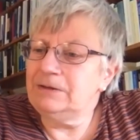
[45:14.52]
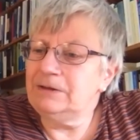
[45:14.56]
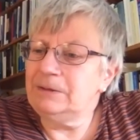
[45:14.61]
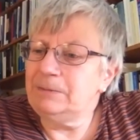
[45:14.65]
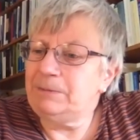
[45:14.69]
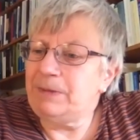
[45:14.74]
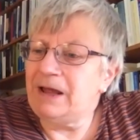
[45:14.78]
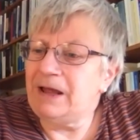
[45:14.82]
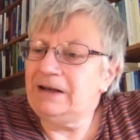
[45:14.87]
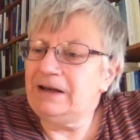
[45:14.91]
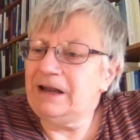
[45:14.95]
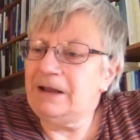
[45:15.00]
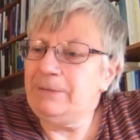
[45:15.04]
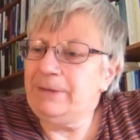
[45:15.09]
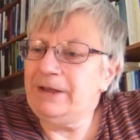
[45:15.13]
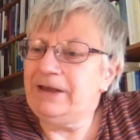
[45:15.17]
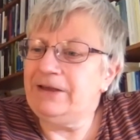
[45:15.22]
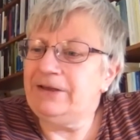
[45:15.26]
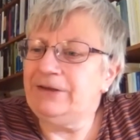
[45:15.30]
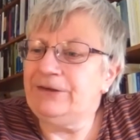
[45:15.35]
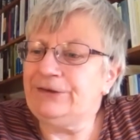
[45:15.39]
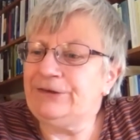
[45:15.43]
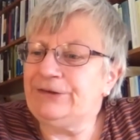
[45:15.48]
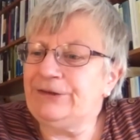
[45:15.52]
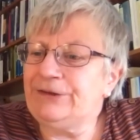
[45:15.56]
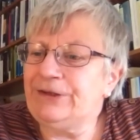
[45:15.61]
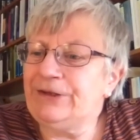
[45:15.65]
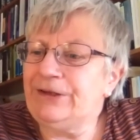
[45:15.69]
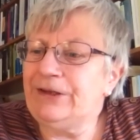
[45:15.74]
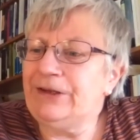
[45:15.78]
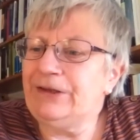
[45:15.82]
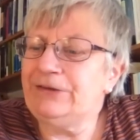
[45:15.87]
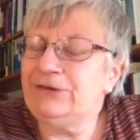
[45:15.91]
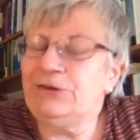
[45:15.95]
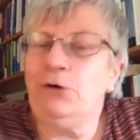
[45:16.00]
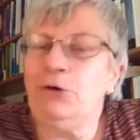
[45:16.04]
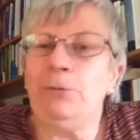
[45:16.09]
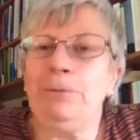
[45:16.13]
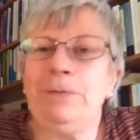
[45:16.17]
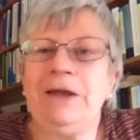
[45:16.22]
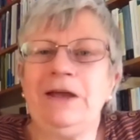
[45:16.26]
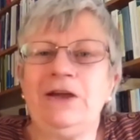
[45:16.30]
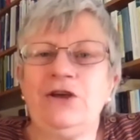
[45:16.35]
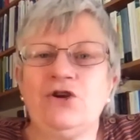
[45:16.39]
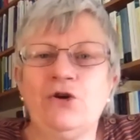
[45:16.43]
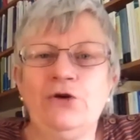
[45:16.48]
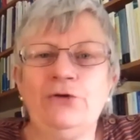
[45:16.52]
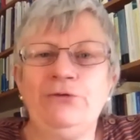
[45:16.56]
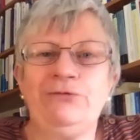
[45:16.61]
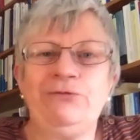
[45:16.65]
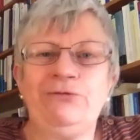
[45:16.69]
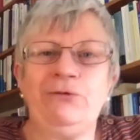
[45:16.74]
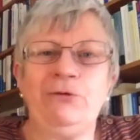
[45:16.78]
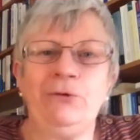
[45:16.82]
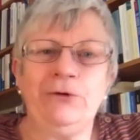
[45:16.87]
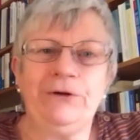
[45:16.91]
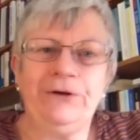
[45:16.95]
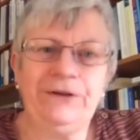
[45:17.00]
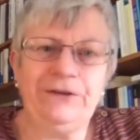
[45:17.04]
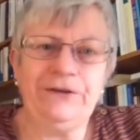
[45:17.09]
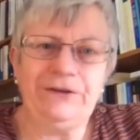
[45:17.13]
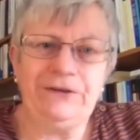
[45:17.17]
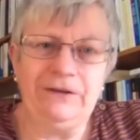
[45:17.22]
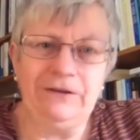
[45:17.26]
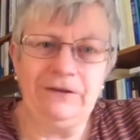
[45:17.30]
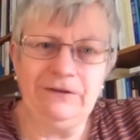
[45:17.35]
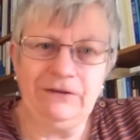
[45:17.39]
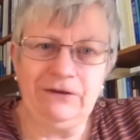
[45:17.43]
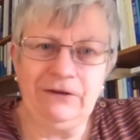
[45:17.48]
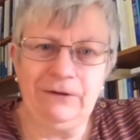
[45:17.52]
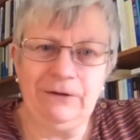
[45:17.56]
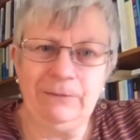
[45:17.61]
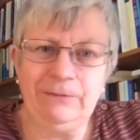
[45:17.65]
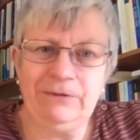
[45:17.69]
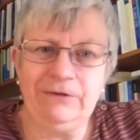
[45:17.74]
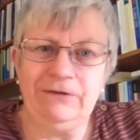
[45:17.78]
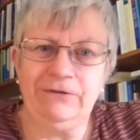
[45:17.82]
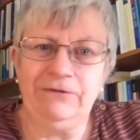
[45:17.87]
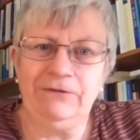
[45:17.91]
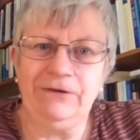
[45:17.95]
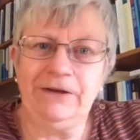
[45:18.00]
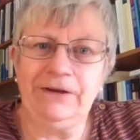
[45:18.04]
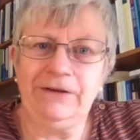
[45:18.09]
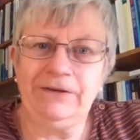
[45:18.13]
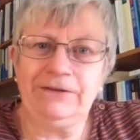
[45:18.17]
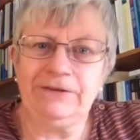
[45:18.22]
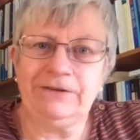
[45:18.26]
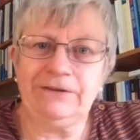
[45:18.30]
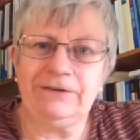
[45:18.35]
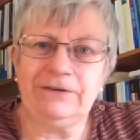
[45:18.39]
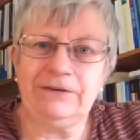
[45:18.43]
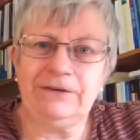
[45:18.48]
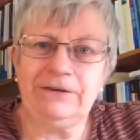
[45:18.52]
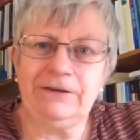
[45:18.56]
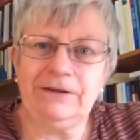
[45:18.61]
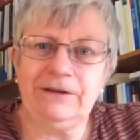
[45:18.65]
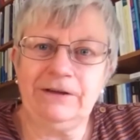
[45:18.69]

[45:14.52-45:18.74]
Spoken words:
pandemic has not been good for us in terms of us